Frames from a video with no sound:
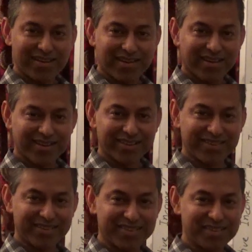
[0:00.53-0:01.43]
Hi,
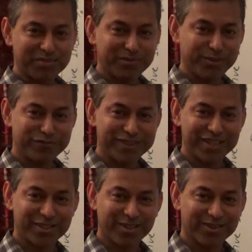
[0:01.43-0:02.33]
this is my brief
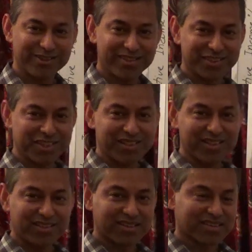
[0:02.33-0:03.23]
take on the Gini
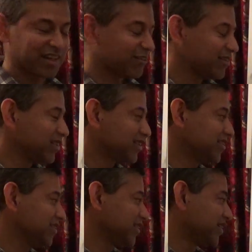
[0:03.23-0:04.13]
index
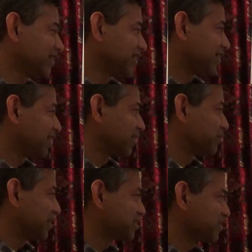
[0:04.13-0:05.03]
calculation
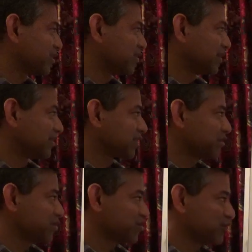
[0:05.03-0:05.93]
based on an
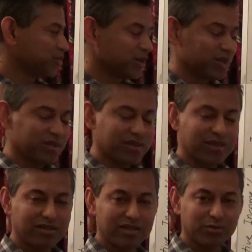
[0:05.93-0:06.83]
income distribution
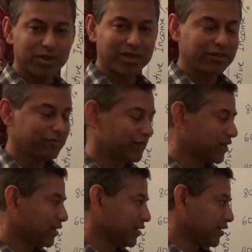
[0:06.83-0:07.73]
data that we have.
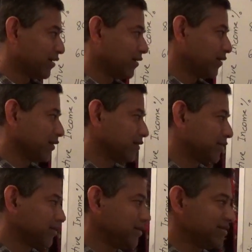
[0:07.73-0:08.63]

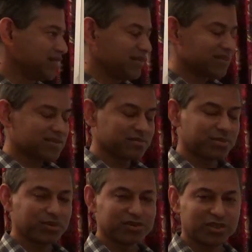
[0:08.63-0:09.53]
The easiest
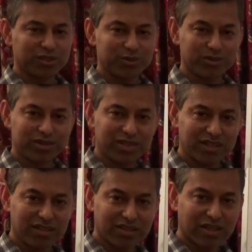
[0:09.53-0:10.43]
approach to the
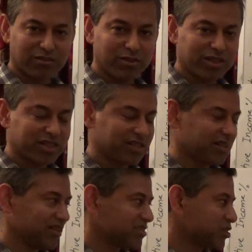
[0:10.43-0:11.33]
Gini calculation
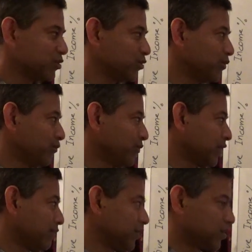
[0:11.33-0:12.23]
is to
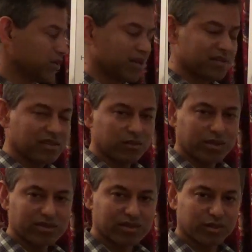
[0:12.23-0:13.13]
visualize the
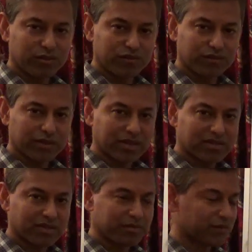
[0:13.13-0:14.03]
Lorenz curve
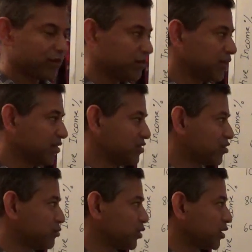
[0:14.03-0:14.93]
that's coming from the
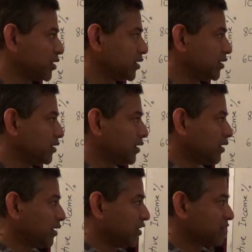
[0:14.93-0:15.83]
distribution data.
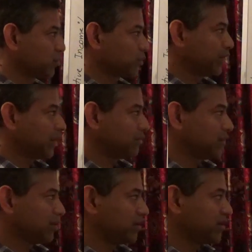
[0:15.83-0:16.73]
And so what we have
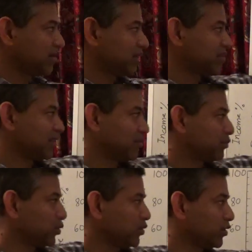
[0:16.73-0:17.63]
here is an
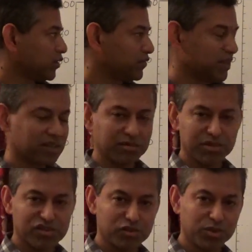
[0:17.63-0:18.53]
example of an income
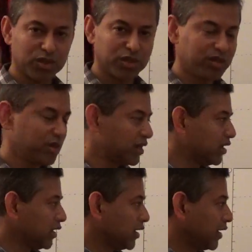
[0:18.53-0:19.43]
distribution
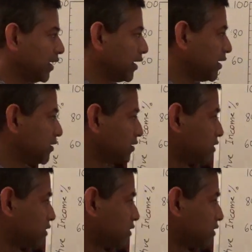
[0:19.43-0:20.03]
and